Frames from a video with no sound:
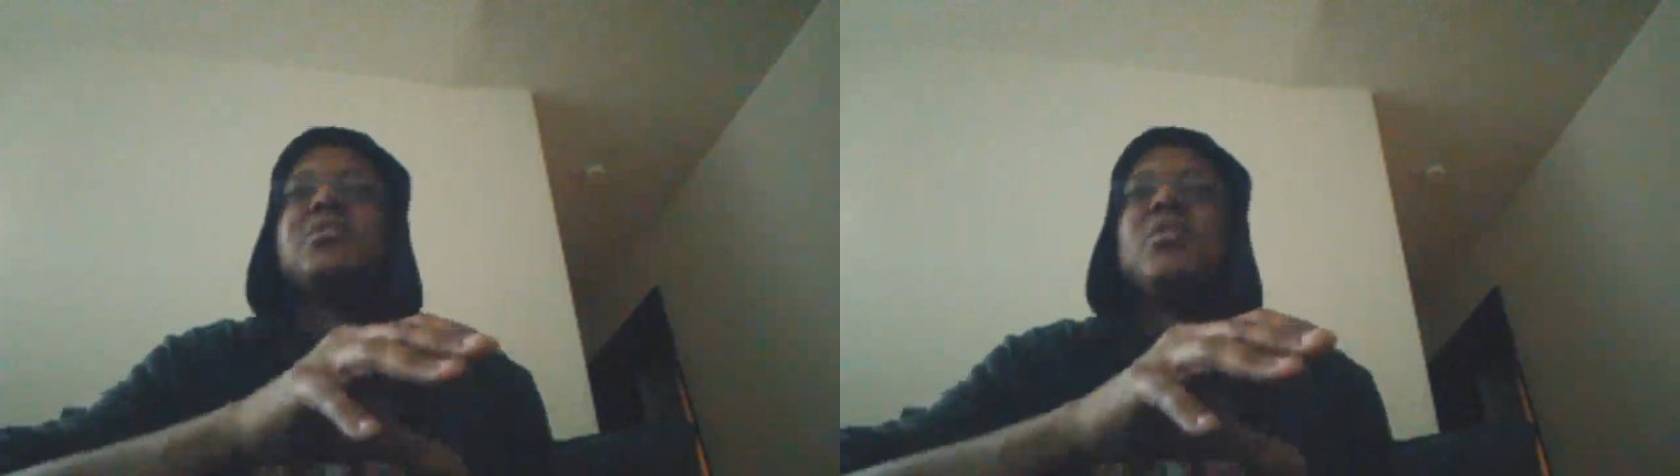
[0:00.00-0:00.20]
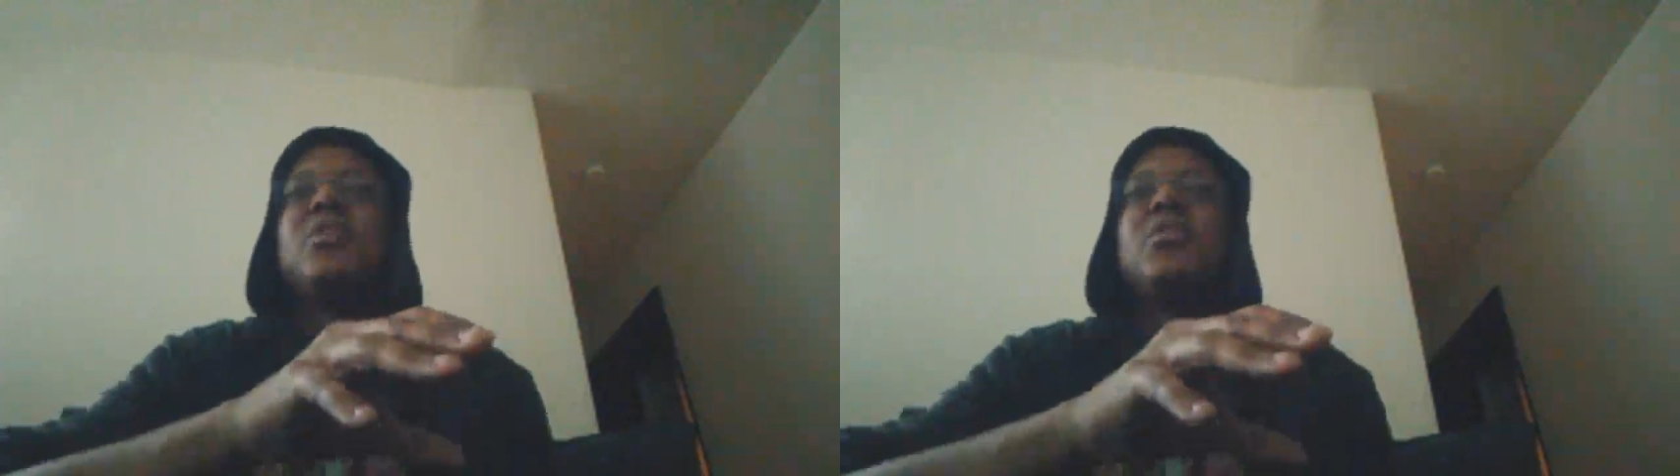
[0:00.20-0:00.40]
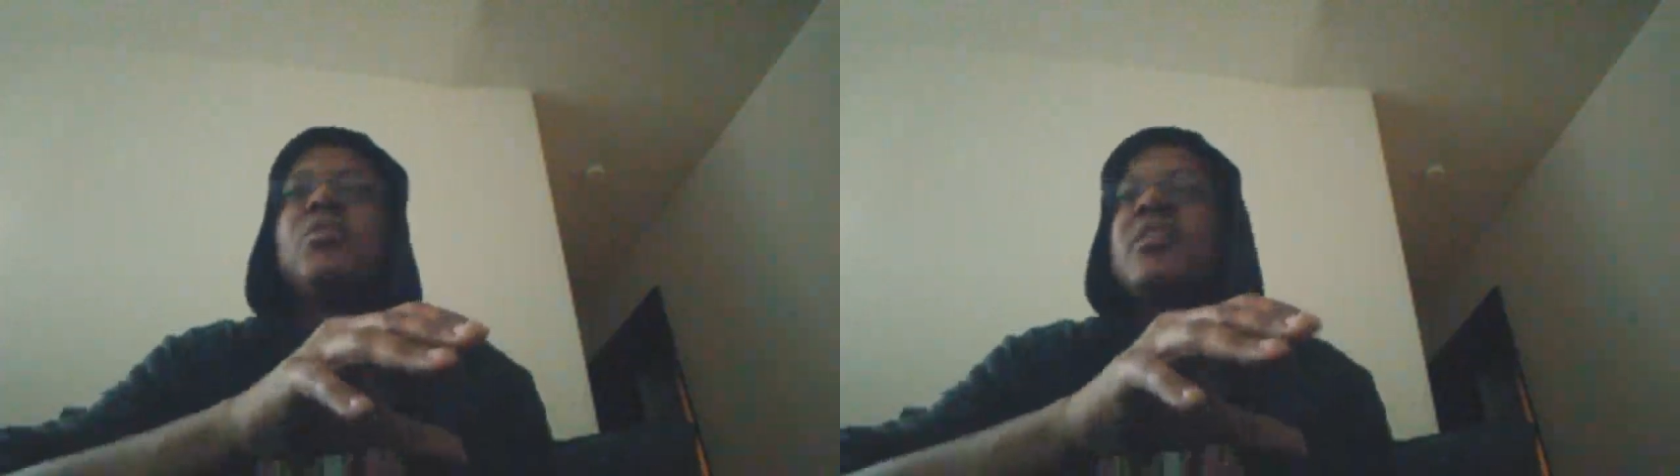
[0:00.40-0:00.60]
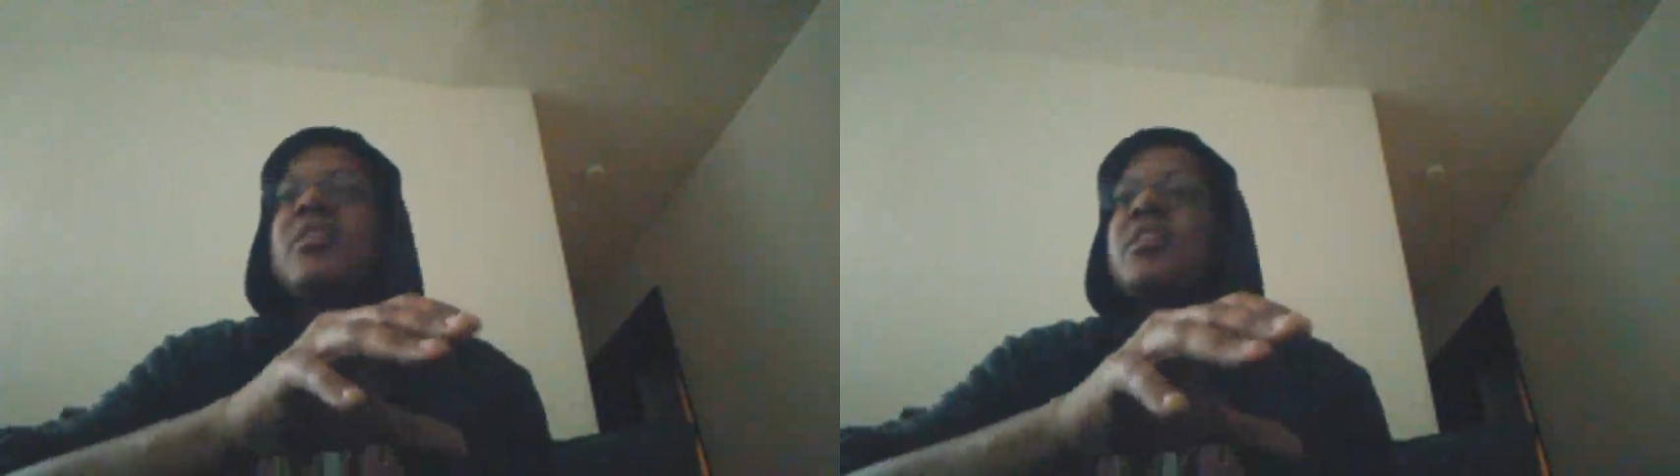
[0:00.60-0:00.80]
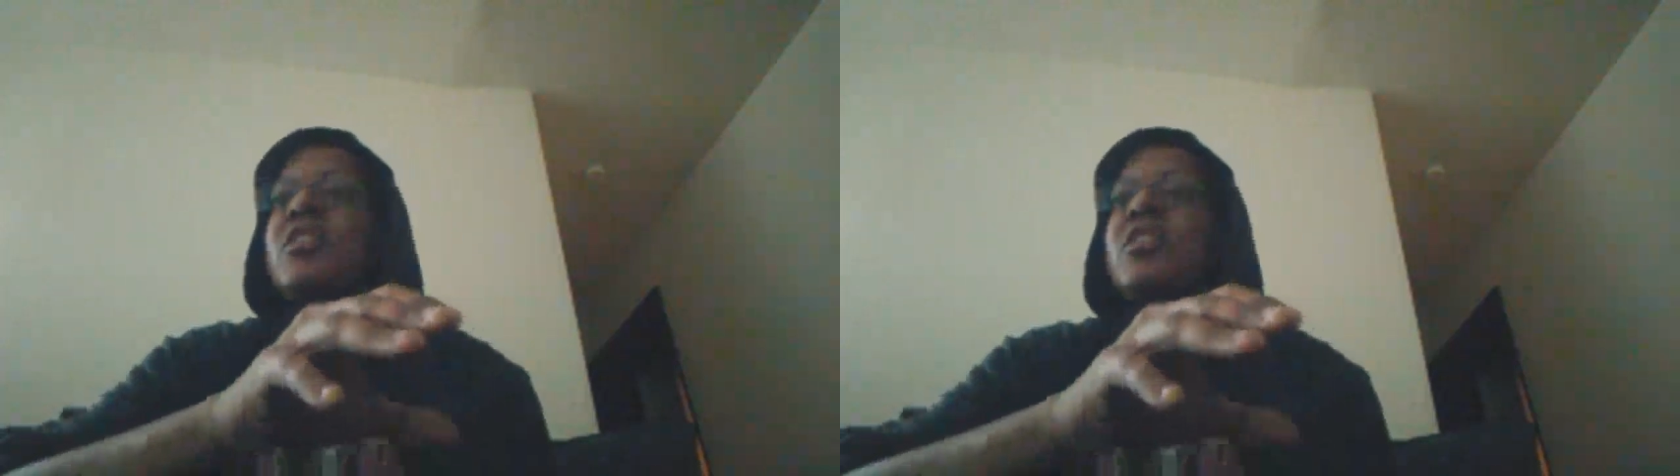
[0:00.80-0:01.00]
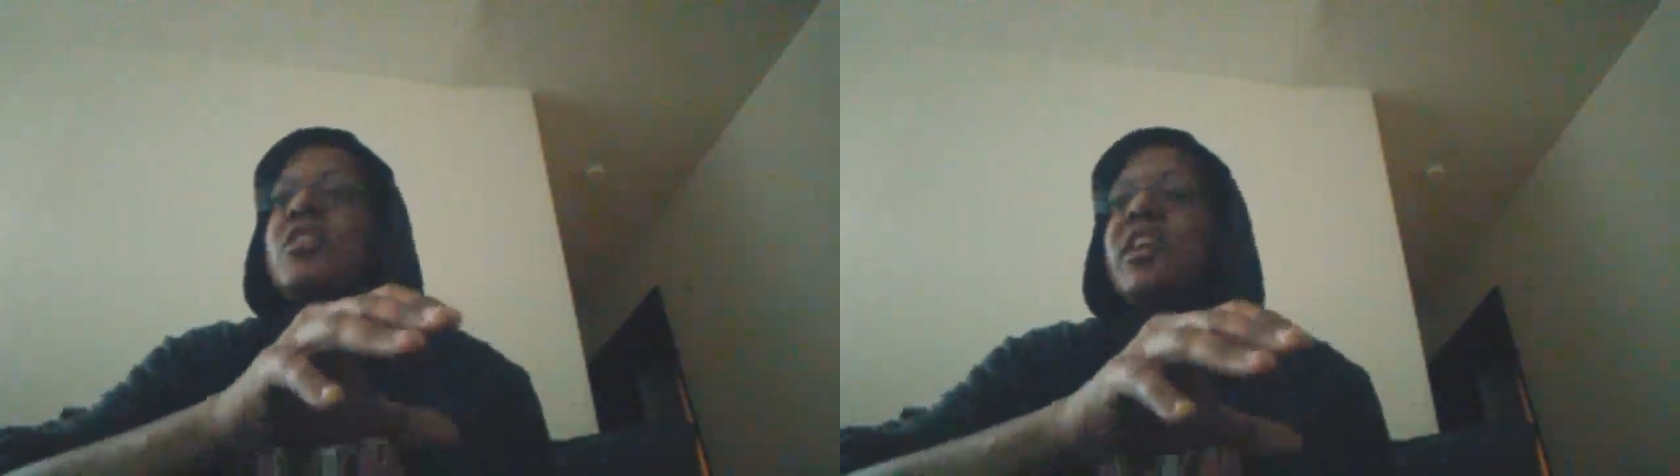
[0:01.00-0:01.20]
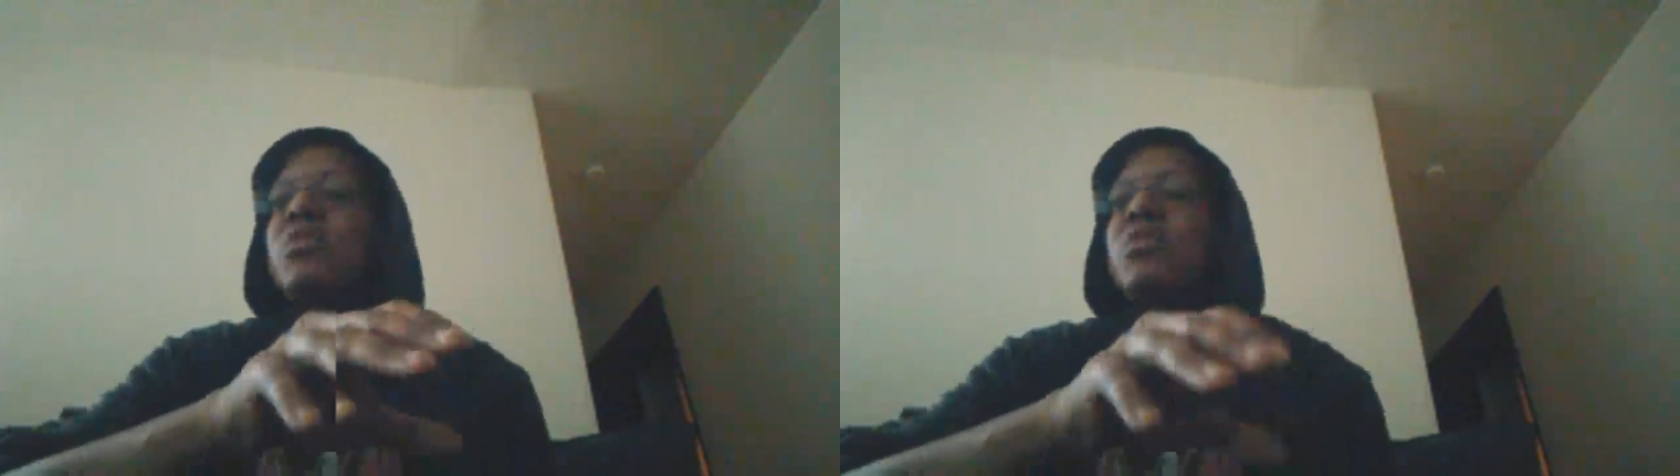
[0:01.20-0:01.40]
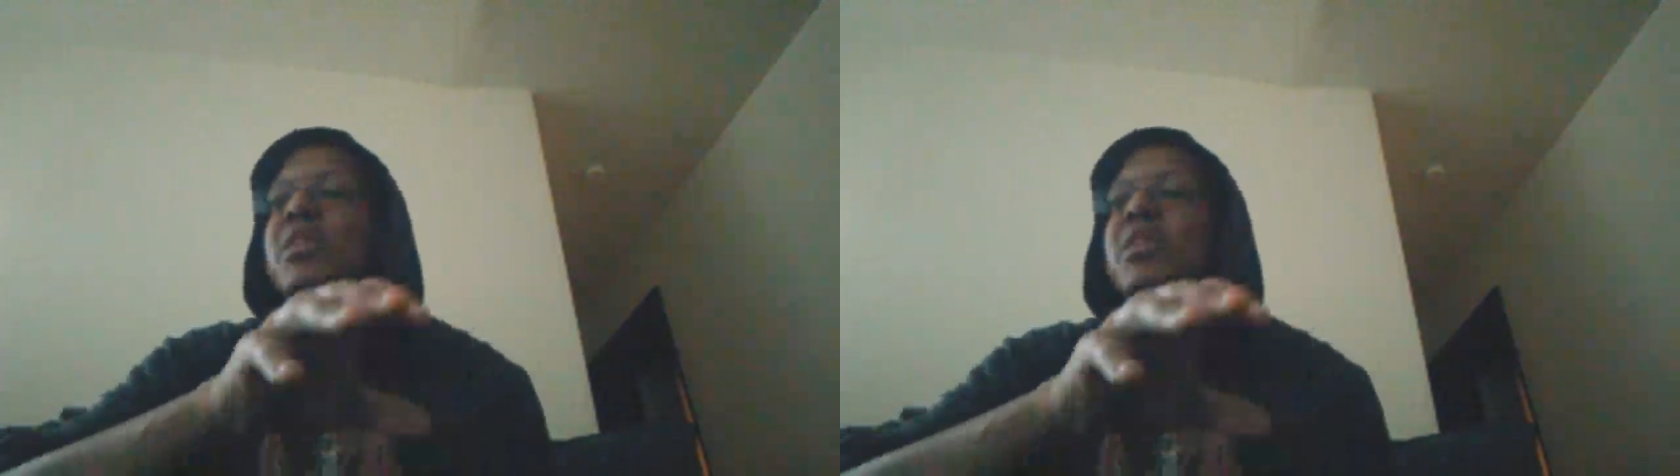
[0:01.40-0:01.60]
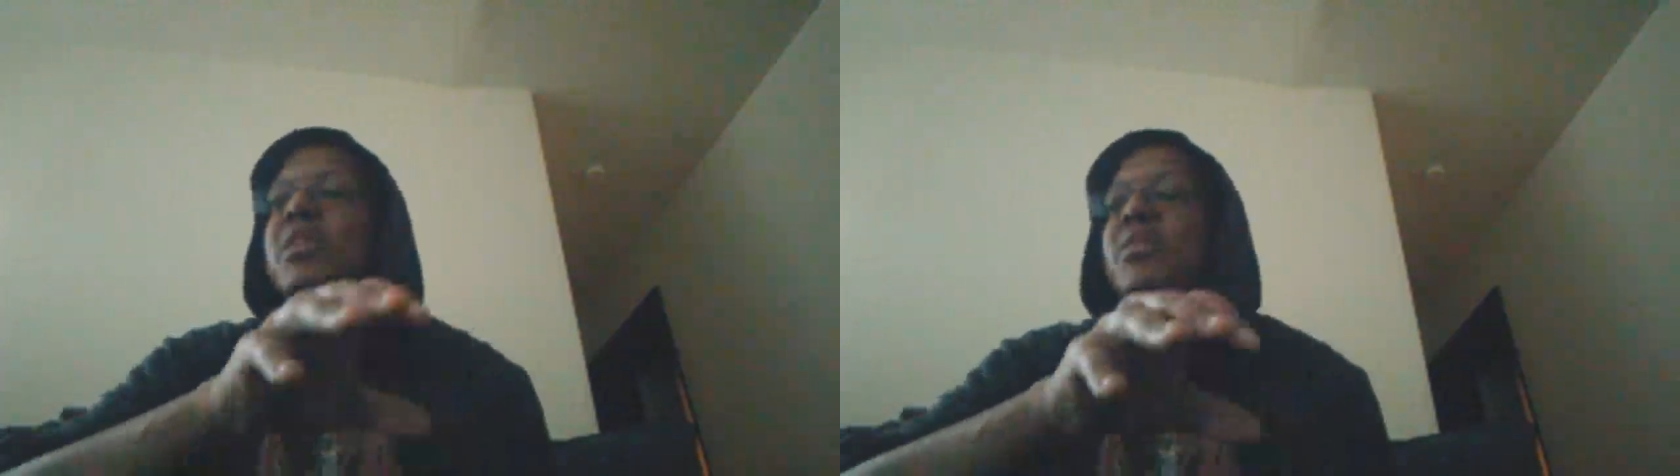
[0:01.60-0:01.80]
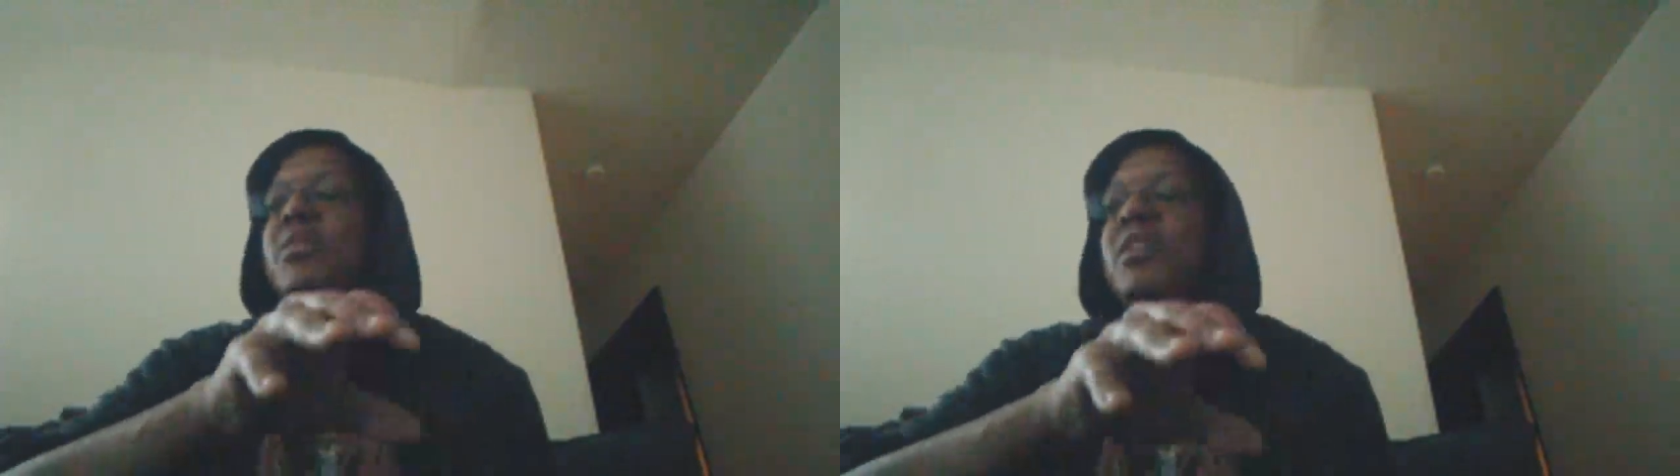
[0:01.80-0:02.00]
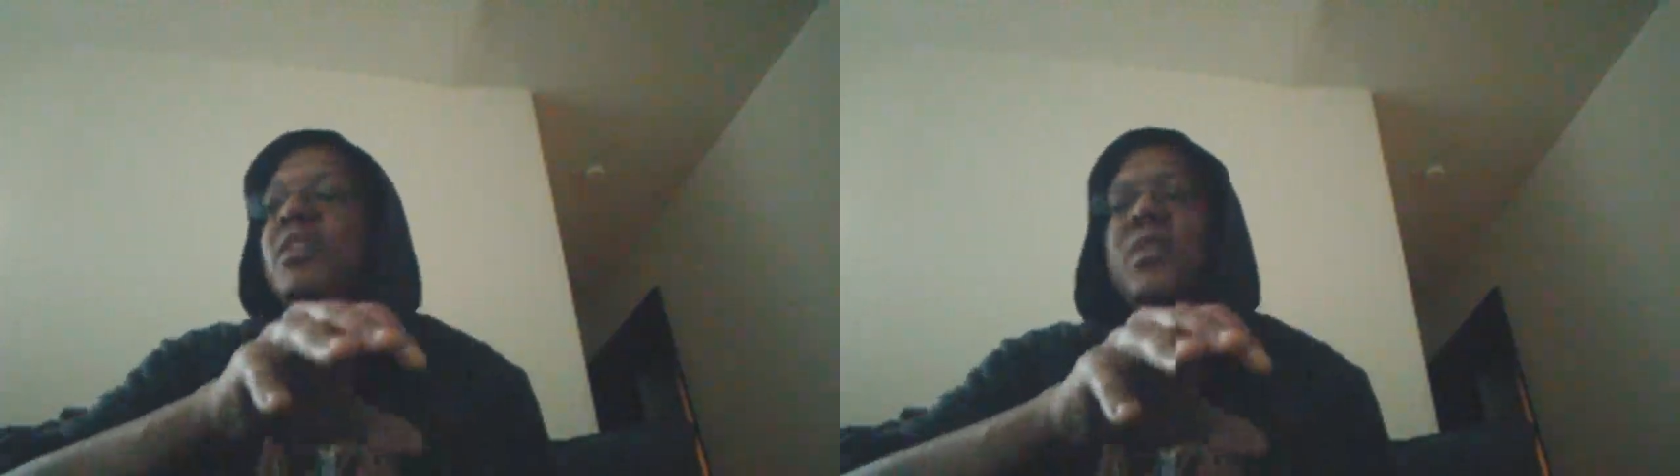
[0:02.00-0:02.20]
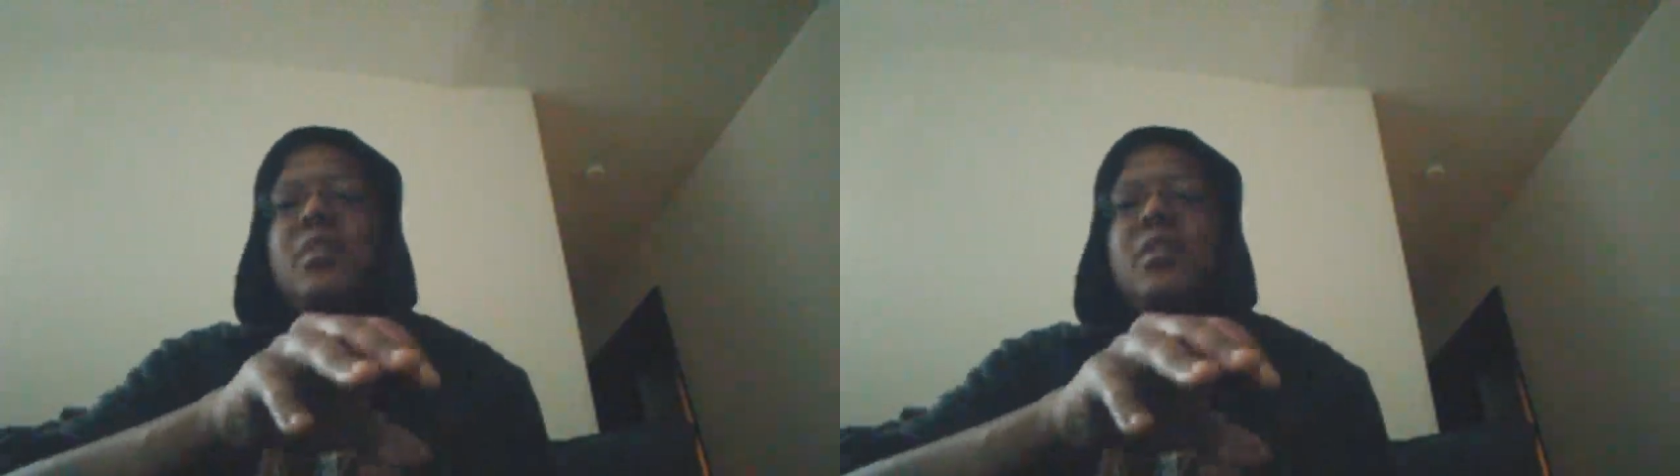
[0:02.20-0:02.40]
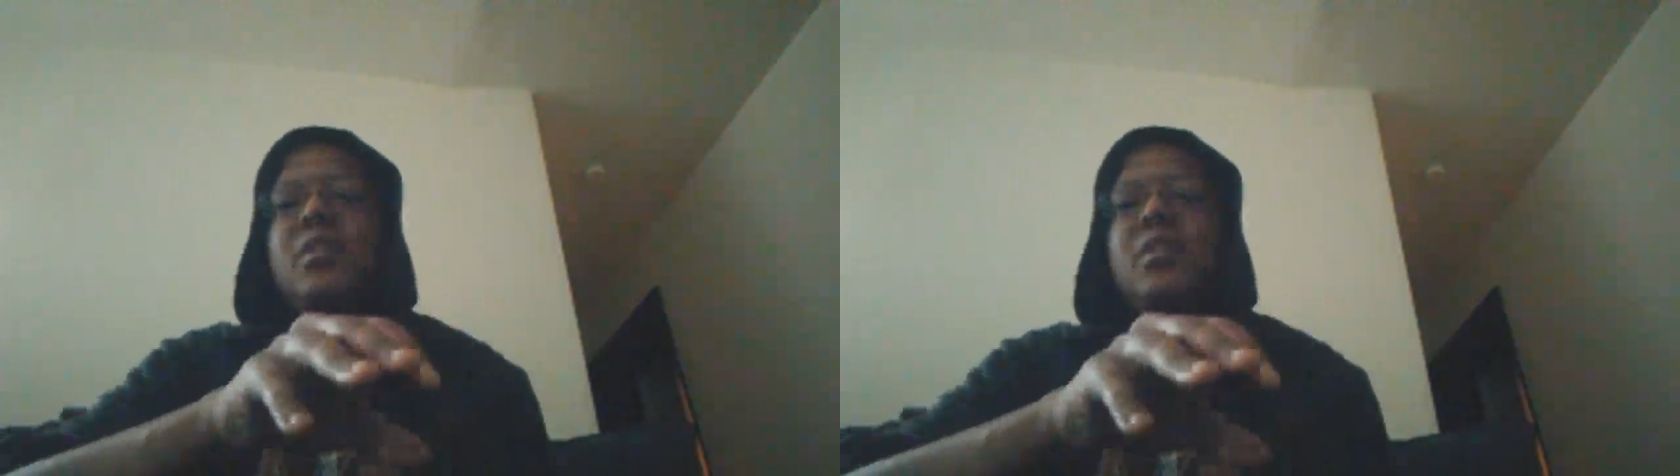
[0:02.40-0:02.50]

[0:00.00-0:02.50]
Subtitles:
where our young men and women can play around.